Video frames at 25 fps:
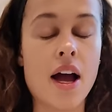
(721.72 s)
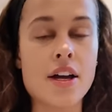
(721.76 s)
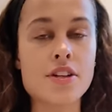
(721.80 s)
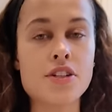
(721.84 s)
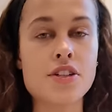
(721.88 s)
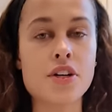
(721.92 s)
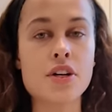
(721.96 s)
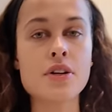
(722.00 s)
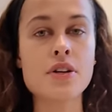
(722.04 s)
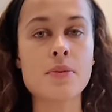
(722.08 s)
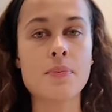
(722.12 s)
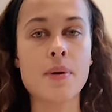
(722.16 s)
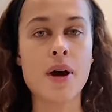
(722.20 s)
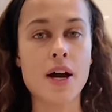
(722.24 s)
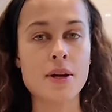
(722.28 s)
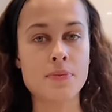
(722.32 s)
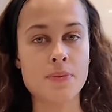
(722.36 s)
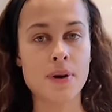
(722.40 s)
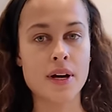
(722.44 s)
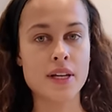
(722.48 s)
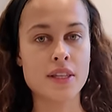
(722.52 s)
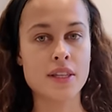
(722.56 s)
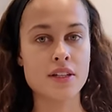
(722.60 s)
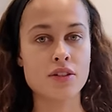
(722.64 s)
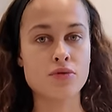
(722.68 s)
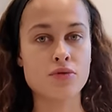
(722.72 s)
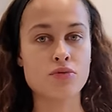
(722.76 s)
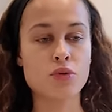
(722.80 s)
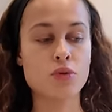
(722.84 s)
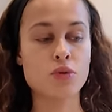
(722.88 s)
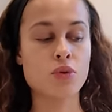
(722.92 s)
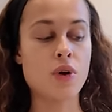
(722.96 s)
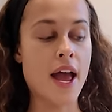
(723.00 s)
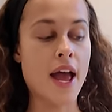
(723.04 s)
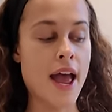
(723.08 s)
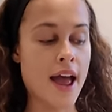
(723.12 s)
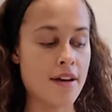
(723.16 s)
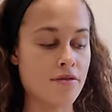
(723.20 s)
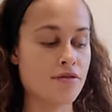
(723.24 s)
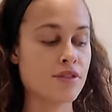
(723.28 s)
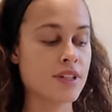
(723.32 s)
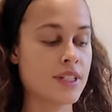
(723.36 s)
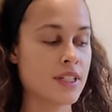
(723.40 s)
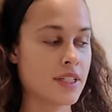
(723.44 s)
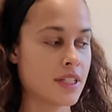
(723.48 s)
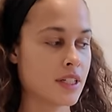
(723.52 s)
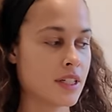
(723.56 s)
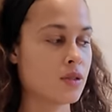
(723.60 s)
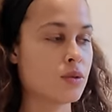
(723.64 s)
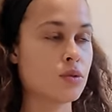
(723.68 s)
I don't abide by this rule
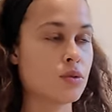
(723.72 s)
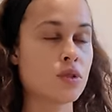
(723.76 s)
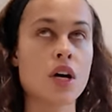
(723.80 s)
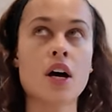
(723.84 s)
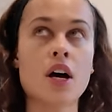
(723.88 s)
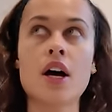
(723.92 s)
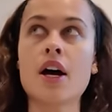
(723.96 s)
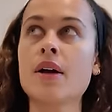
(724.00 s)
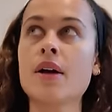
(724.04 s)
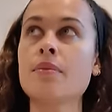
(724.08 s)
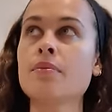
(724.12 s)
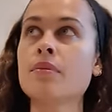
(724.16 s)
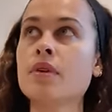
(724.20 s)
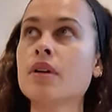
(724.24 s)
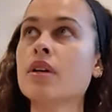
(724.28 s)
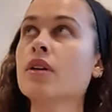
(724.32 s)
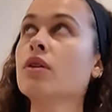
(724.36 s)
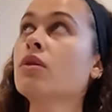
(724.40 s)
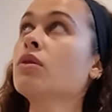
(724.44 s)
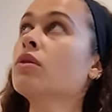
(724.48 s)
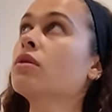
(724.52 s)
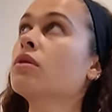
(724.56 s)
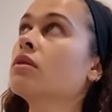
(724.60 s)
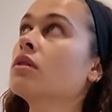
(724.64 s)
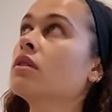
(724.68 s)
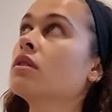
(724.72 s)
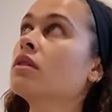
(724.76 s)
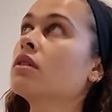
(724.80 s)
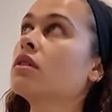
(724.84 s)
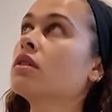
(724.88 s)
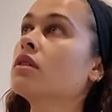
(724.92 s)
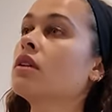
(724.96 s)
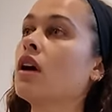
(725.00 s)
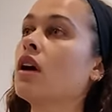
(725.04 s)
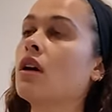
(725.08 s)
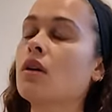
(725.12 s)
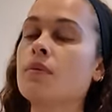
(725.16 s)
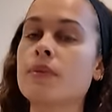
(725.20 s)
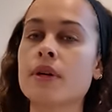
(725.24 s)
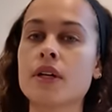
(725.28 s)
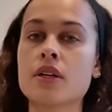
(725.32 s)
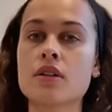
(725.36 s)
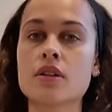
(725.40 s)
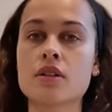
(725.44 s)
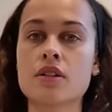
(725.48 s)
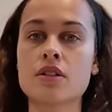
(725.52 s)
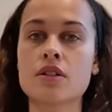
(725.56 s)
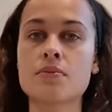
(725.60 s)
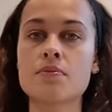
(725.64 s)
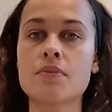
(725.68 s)
every single time. Oh my
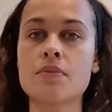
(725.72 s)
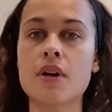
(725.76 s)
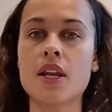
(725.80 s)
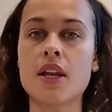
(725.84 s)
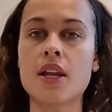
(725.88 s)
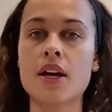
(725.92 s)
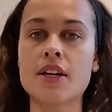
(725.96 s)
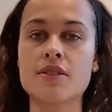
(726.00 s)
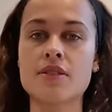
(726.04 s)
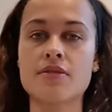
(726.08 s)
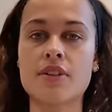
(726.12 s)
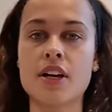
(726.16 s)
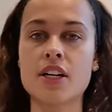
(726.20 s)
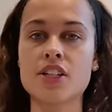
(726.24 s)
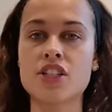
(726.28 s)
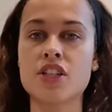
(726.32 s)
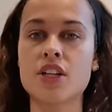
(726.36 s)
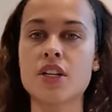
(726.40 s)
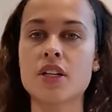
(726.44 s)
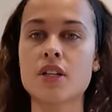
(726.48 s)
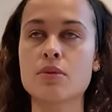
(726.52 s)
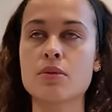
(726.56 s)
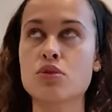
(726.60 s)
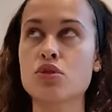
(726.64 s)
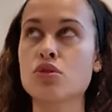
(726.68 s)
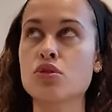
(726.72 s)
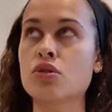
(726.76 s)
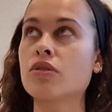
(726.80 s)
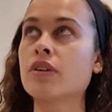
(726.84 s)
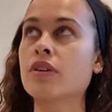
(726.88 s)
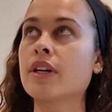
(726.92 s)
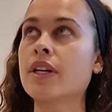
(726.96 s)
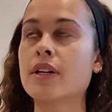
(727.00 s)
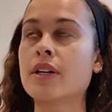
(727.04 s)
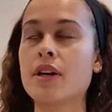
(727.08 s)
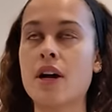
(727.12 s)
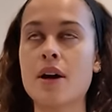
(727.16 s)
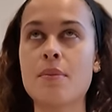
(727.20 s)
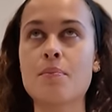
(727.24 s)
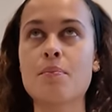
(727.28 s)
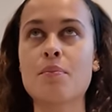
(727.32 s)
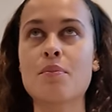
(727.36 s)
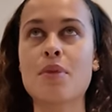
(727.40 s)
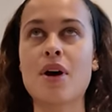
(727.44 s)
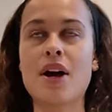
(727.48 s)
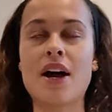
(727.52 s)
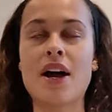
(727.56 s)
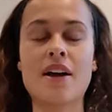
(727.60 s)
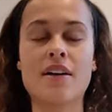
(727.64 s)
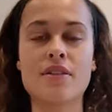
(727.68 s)
gosh, my light's flashing, I'm sorry.
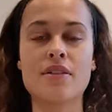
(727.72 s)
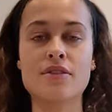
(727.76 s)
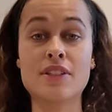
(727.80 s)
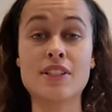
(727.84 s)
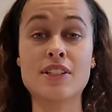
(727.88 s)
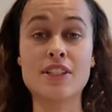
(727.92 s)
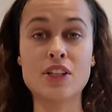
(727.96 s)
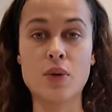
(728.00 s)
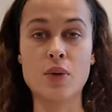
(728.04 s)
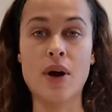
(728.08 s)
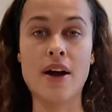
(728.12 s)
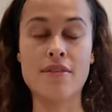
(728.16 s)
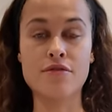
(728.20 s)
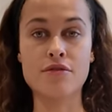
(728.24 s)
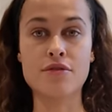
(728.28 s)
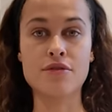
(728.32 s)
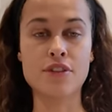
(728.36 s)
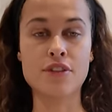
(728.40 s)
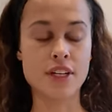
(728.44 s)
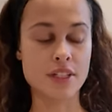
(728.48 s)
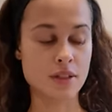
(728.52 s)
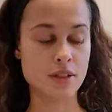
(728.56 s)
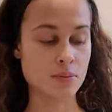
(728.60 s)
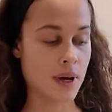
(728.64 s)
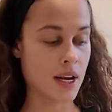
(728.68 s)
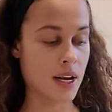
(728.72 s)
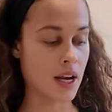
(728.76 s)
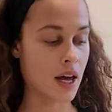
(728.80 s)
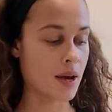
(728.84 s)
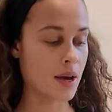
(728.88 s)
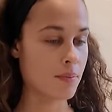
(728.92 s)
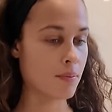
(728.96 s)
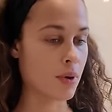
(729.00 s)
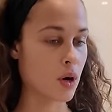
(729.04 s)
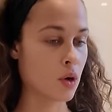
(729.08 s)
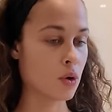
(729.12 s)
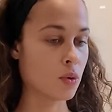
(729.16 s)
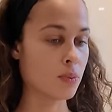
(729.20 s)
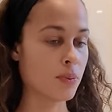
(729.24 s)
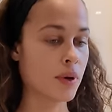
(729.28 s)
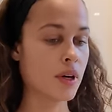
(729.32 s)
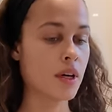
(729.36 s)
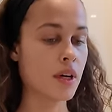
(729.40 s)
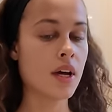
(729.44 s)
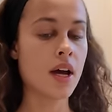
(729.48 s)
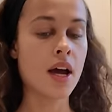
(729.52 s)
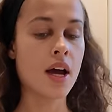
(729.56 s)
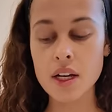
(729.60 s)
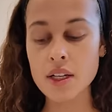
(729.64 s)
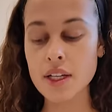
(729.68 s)
I have still haven't fixed my light bulb.
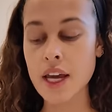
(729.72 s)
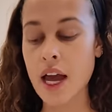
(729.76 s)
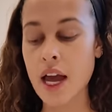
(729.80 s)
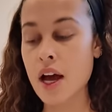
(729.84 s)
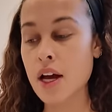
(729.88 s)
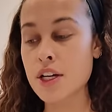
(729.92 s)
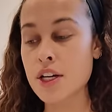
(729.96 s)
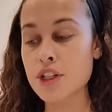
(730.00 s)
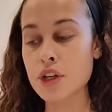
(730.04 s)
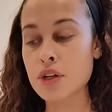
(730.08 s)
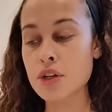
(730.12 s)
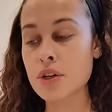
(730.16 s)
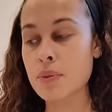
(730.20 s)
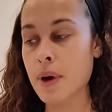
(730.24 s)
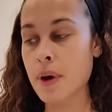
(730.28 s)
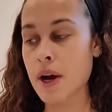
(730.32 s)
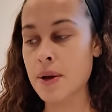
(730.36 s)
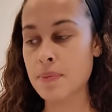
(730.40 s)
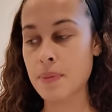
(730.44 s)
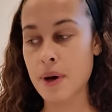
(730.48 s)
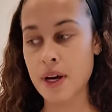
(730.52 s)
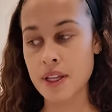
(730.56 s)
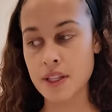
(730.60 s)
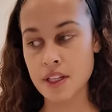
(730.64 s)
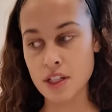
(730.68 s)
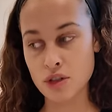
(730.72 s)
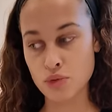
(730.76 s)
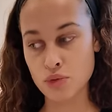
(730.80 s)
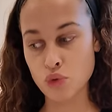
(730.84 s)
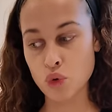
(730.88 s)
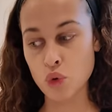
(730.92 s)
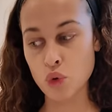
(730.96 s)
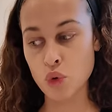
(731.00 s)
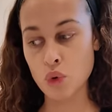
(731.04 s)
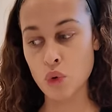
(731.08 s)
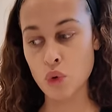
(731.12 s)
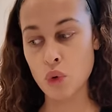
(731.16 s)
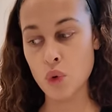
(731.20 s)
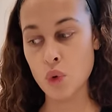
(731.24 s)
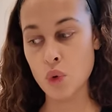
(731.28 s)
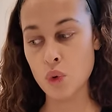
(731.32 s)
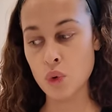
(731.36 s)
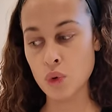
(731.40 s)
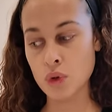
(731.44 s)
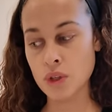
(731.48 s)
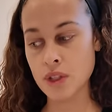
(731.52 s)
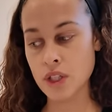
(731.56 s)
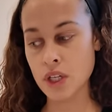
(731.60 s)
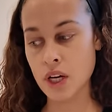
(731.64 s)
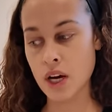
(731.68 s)
Yeah, I don't abide by this rule
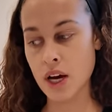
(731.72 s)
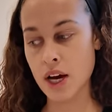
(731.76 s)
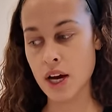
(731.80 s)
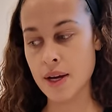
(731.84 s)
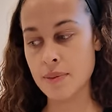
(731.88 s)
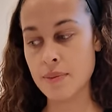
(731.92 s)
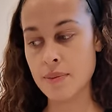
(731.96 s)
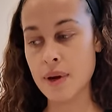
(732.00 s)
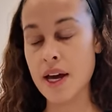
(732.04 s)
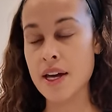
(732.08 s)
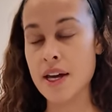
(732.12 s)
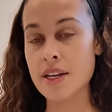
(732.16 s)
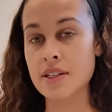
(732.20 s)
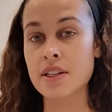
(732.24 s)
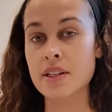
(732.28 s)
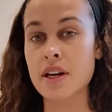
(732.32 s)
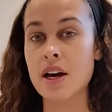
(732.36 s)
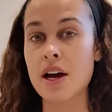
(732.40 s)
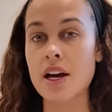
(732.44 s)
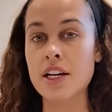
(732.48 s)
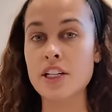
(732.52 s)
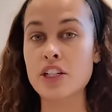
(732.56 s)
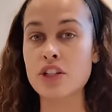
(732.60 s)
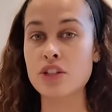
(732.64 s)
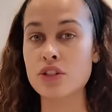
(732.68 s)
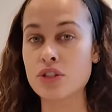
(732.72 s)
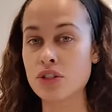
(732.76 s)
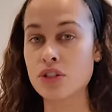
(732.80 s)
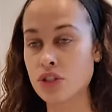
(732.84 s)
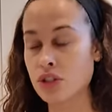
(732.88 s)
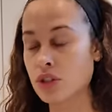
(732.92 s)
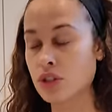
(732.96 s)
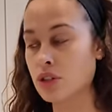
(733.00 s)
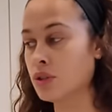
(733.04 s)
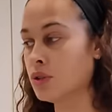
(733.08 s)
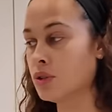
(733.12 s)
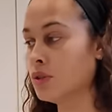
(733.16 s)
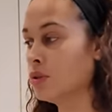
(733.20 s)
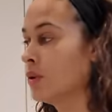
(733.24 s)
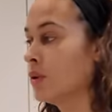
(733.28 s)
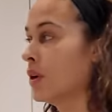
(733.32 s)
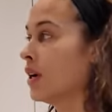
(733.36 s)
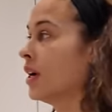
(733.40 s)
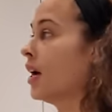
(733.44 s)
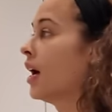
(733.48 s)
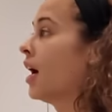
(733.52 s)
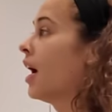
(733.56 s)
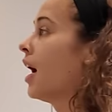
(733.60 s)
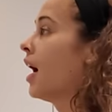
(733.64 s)
all the time as I do